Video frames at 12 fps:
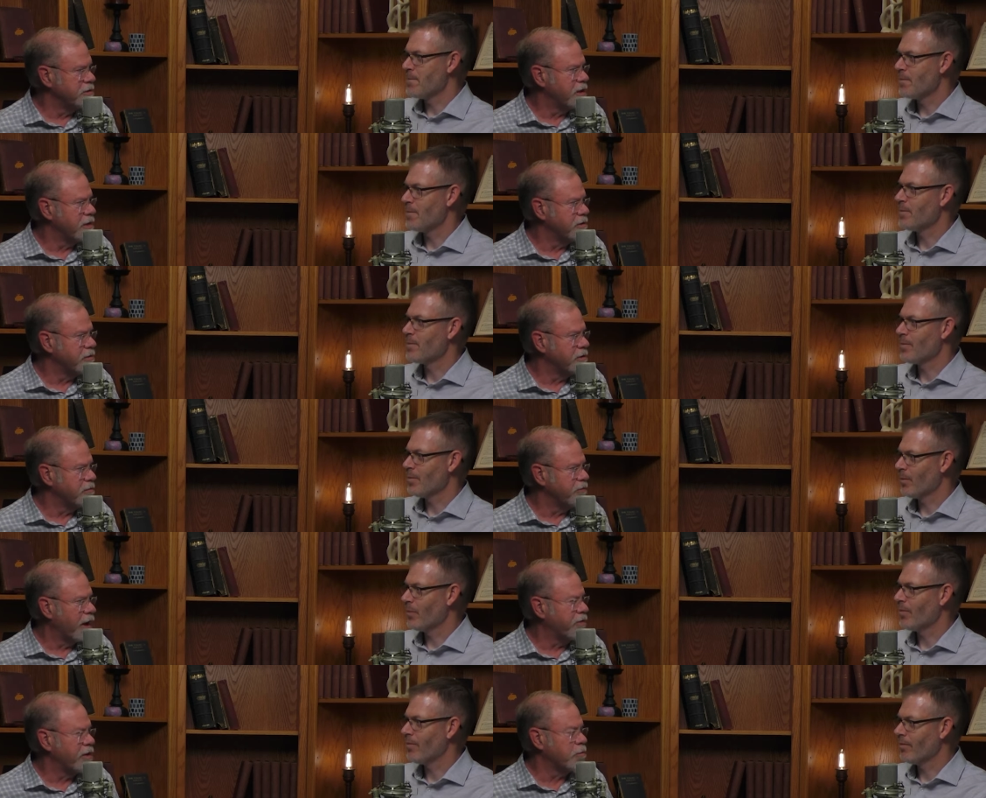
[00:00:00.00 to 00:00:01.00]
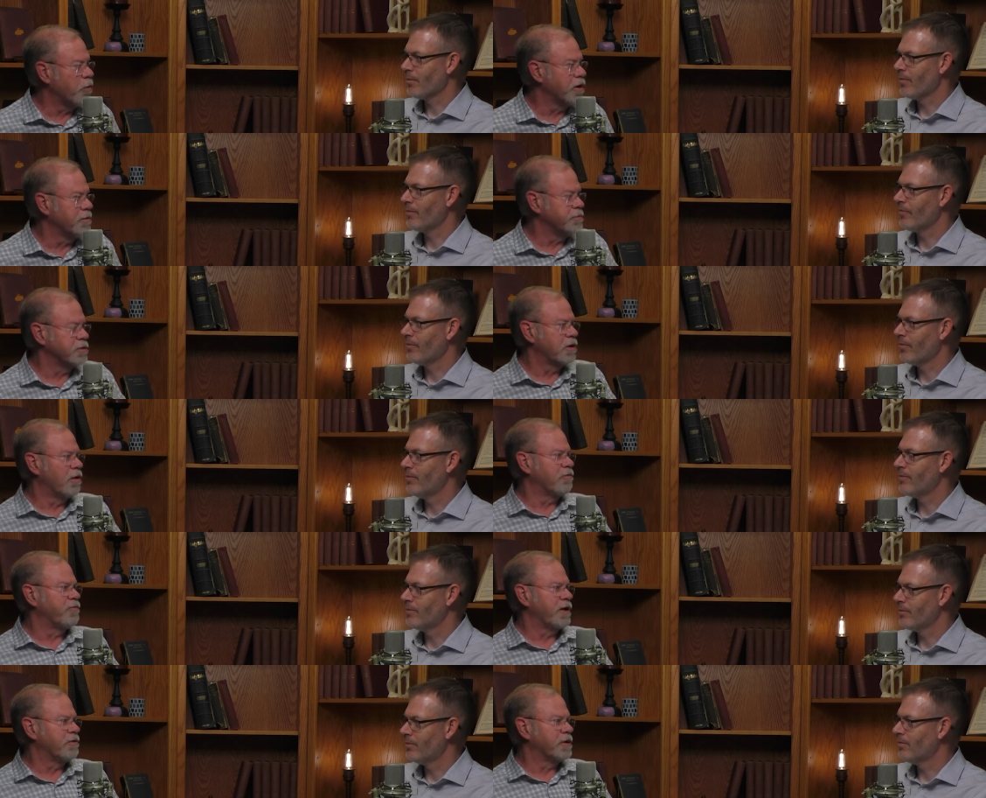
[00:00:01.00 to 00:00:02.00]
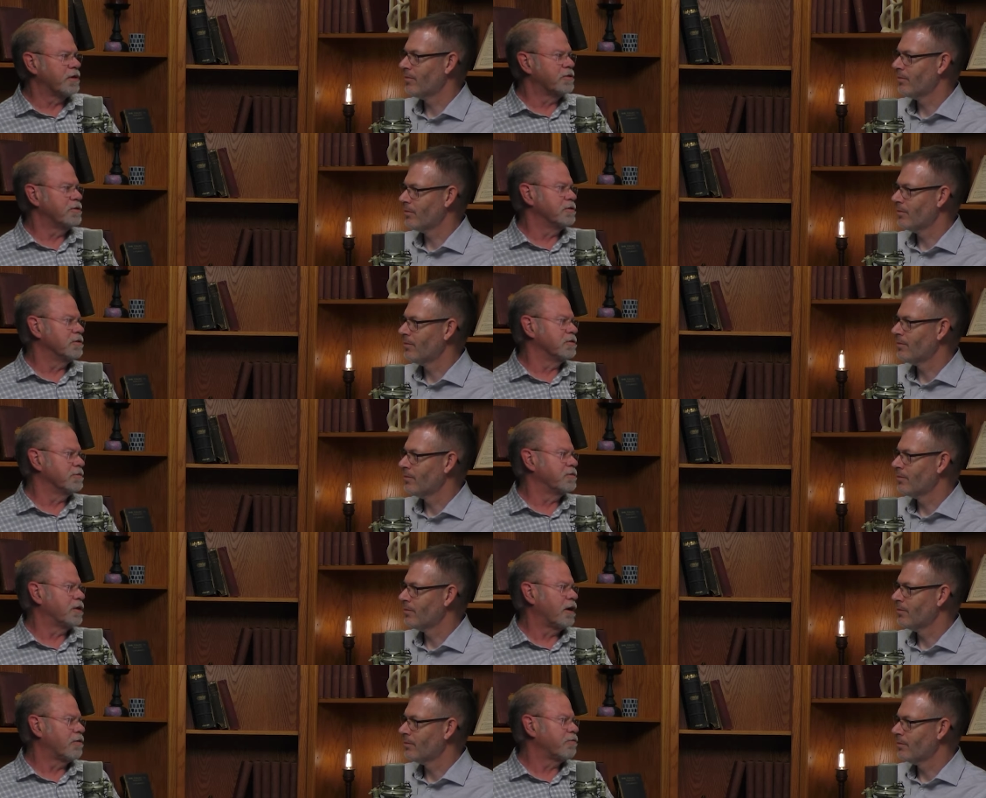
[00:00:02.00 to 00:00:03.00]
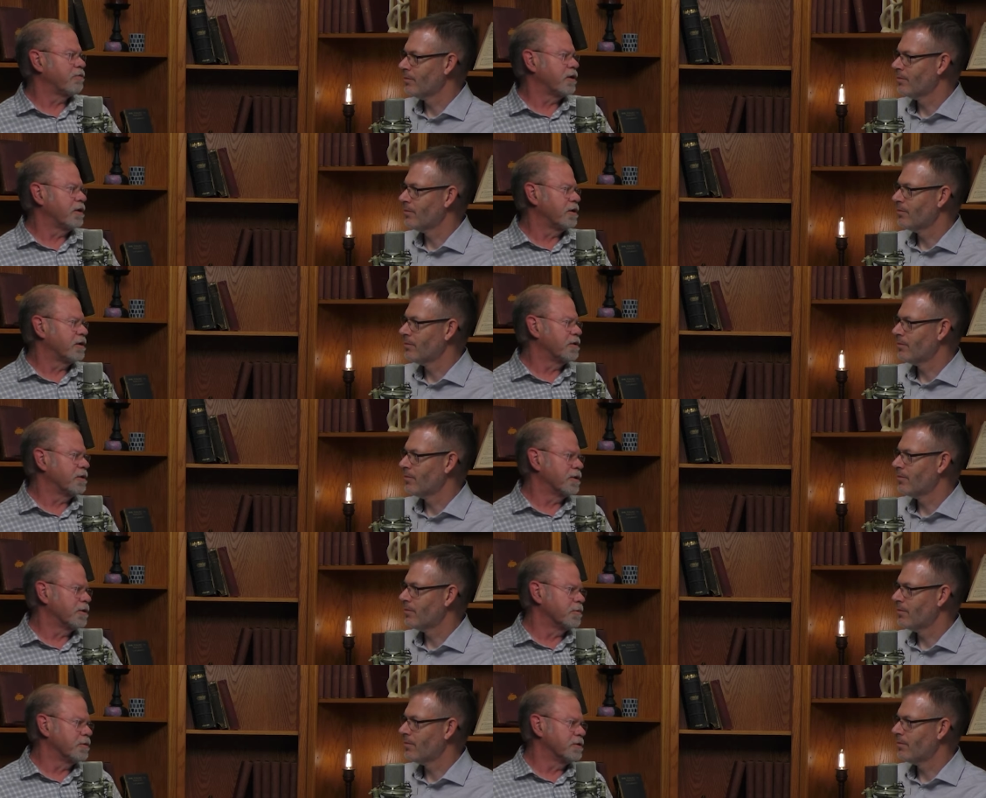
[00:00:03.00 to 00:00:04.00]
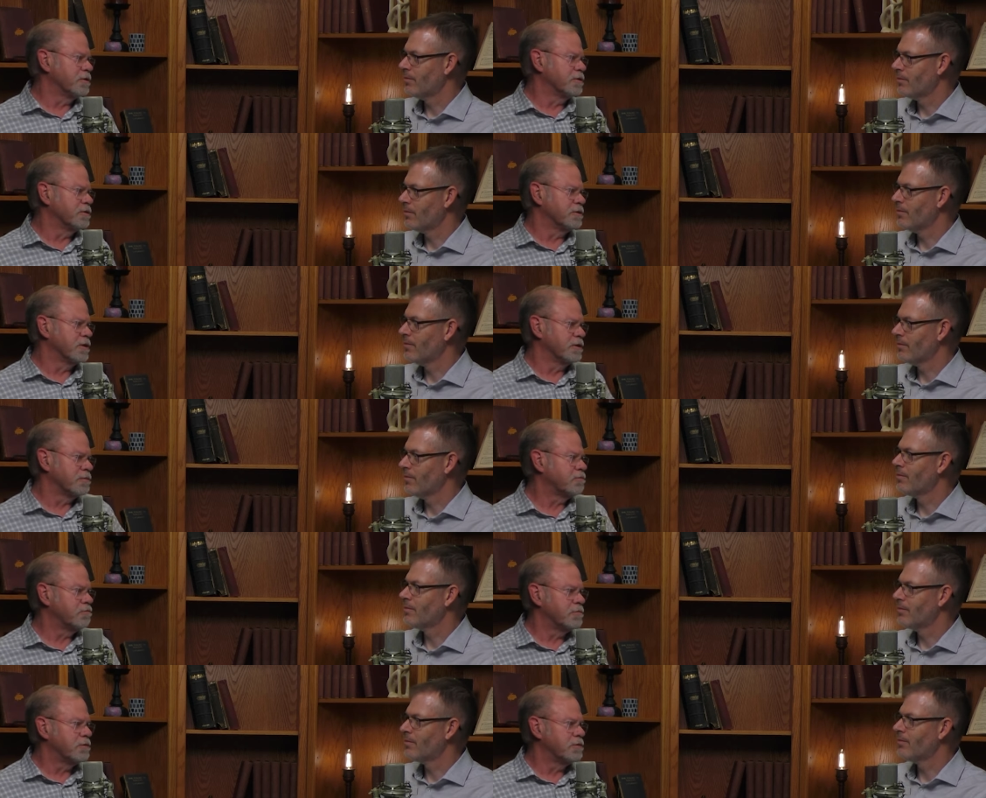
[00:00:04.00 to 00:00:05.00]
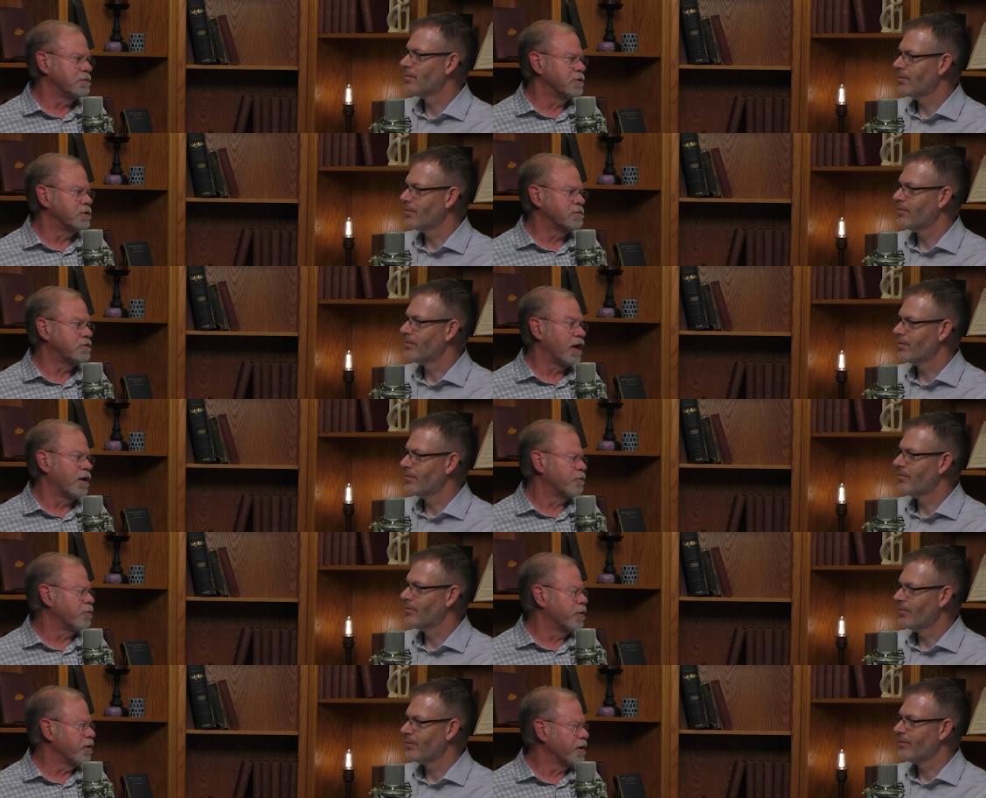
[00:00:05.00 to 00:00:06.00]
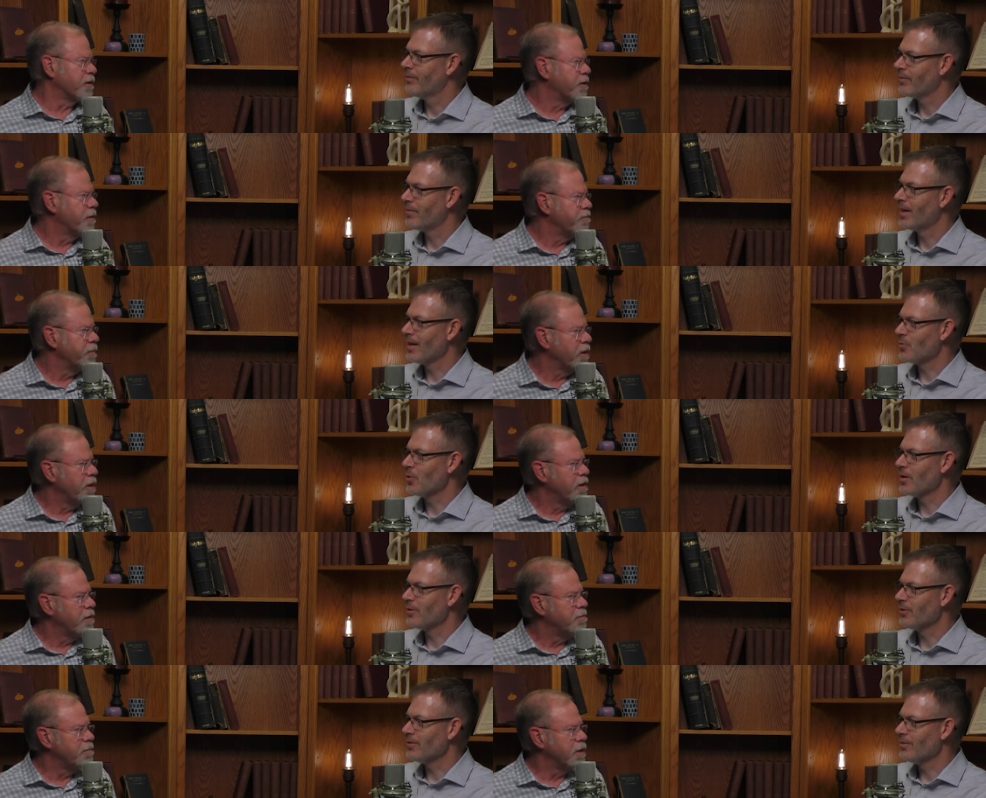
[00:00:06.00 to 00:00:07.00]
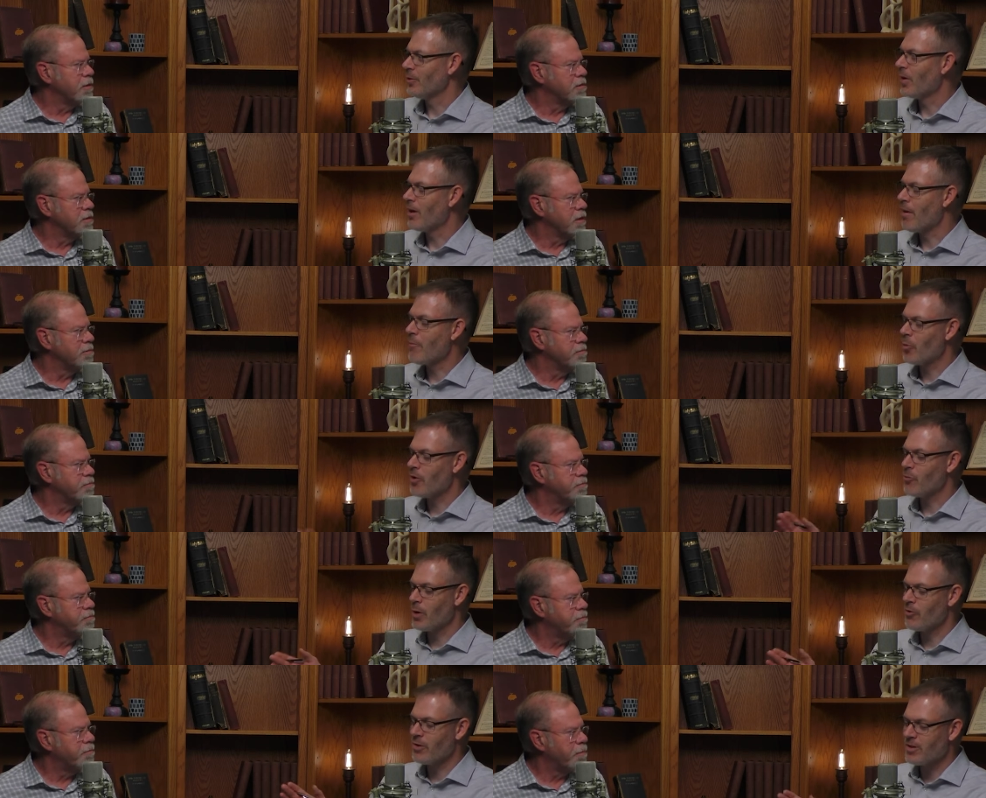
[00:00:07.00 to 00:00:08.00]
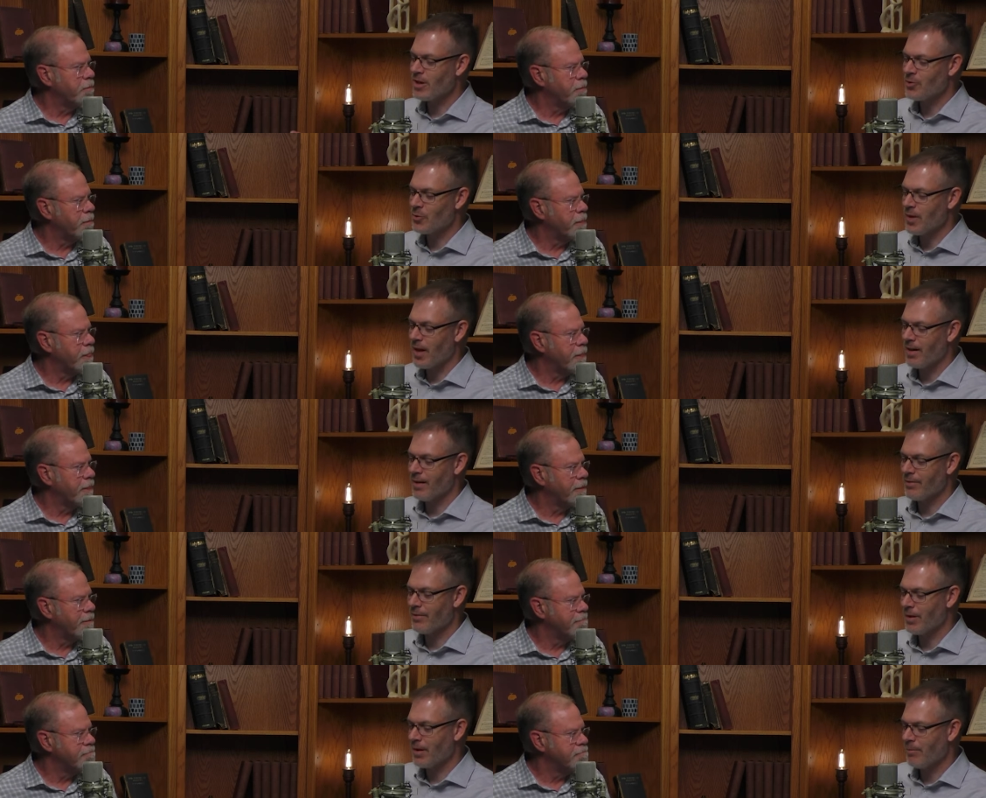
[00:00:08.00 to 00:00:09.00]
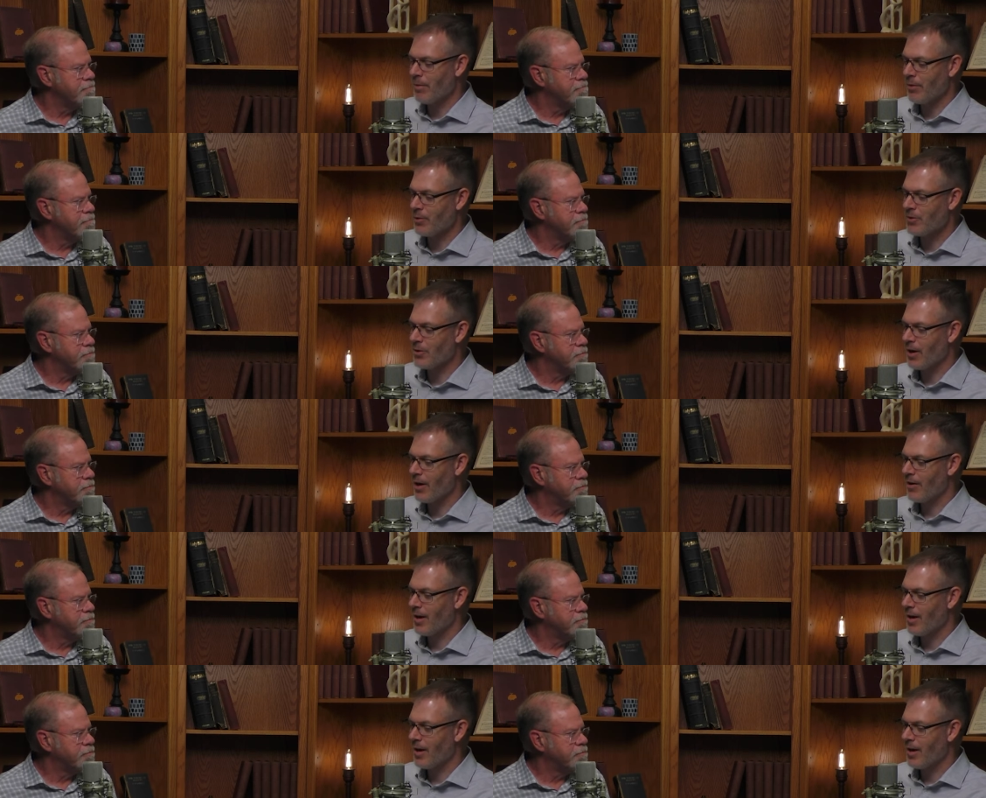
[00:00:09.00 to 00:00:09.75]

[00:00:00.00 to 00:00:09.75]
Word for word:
Speaker 1: mm. uh, you can. I think one of them is called Foundations of Child Training, and the other one is uh, just Child
Speaker 2: Rearing. That's wonderful. But well, I remember we, we were in touch with that a, f- a month or two ago, and